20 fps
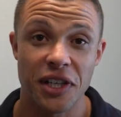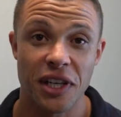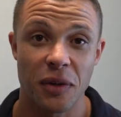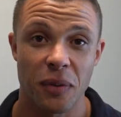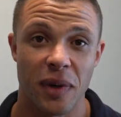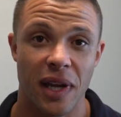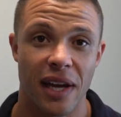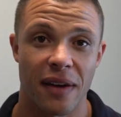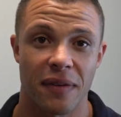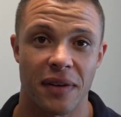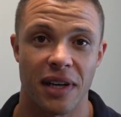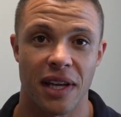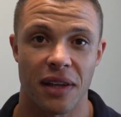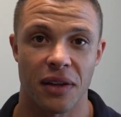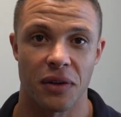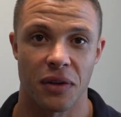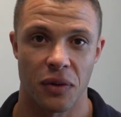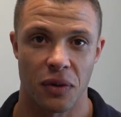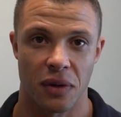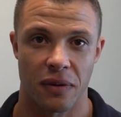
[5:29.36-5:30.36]
year we have
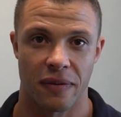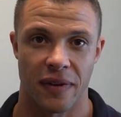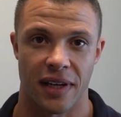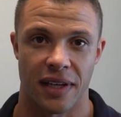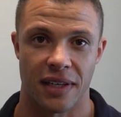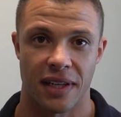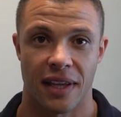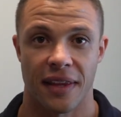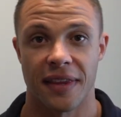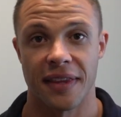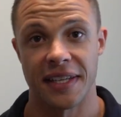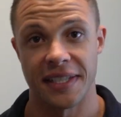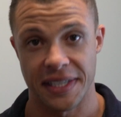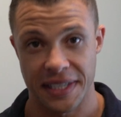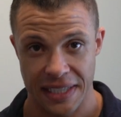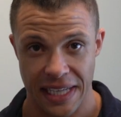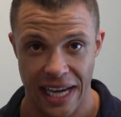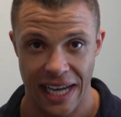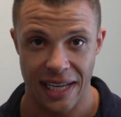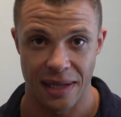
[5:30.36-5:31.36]
another new event, the
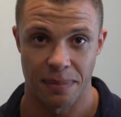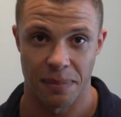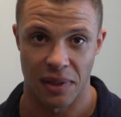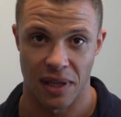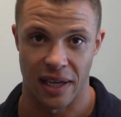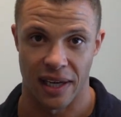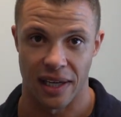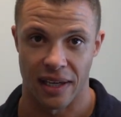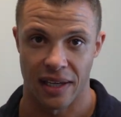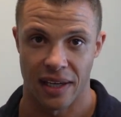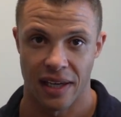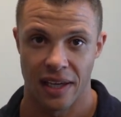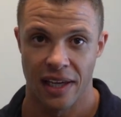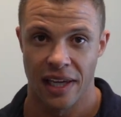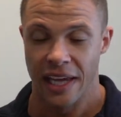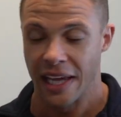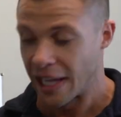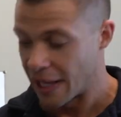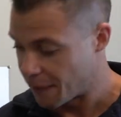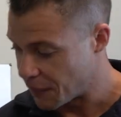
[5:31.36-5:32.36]
side plank.
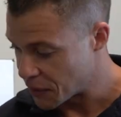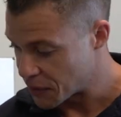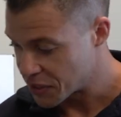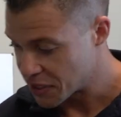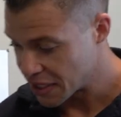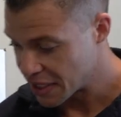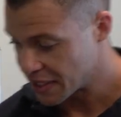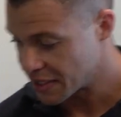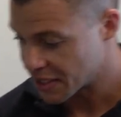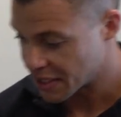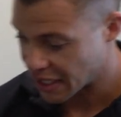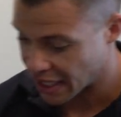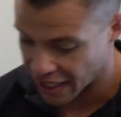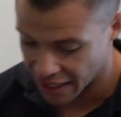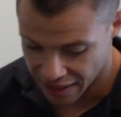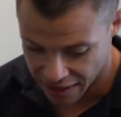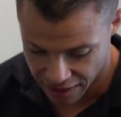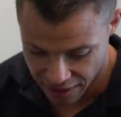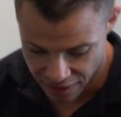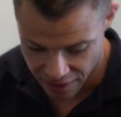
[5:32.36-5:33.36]
If you see
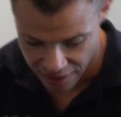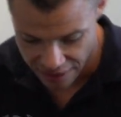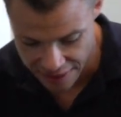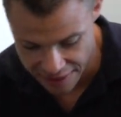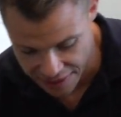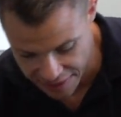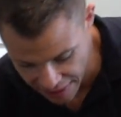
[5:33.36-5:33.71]
Scott here, he's